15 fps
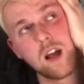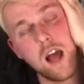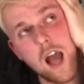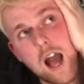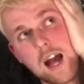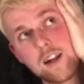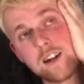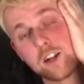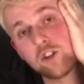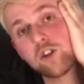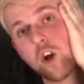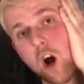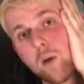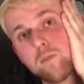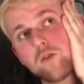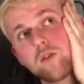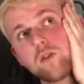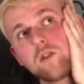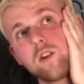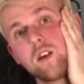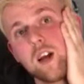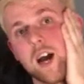and I stopped.
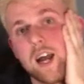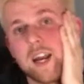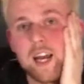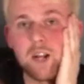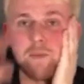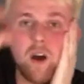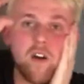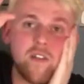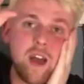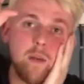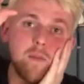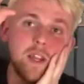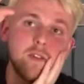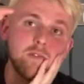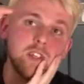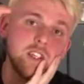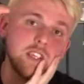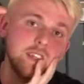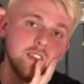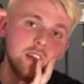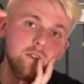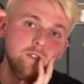And I had about that many
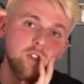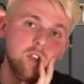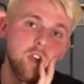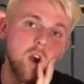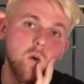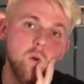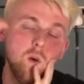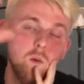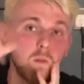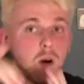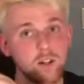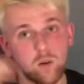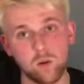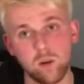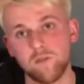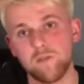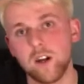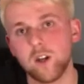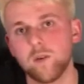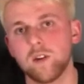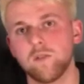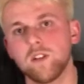receipts left to go, but I don't know the
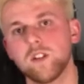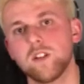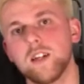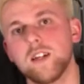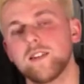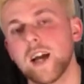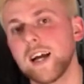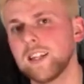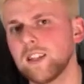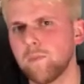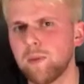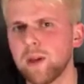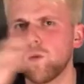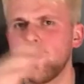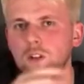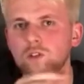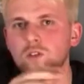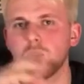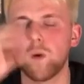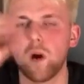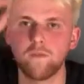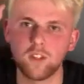value of the receipts. I added the big ones
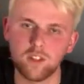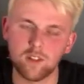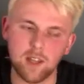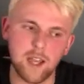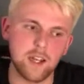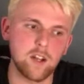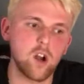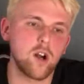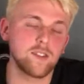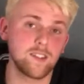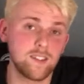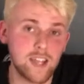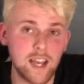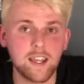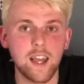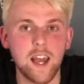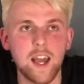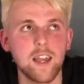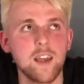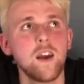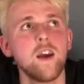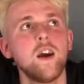up obviously and I got to
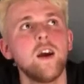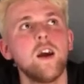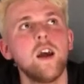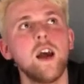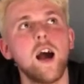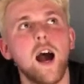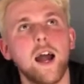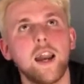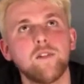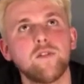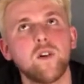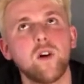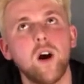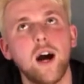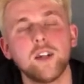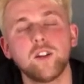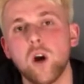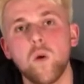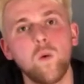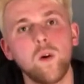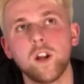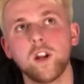10k and I thought, I
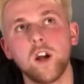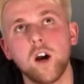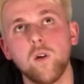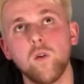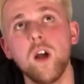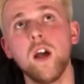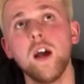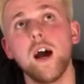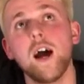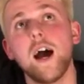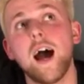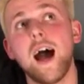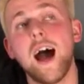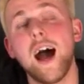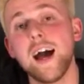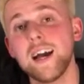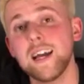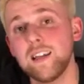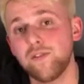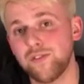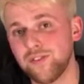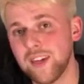don't want to know.
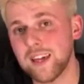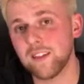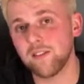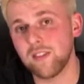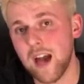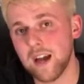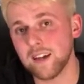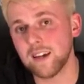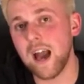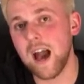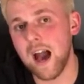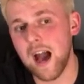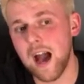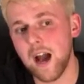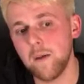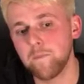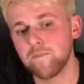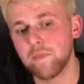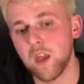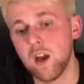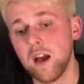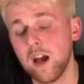I think that car
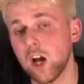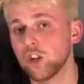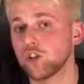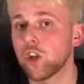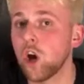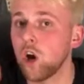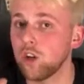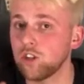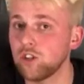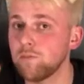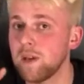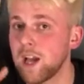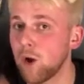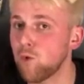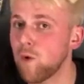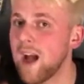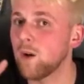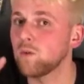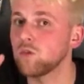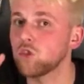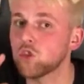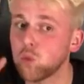has cost me
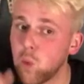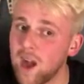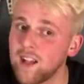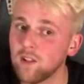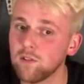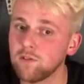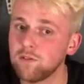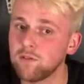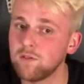around 12.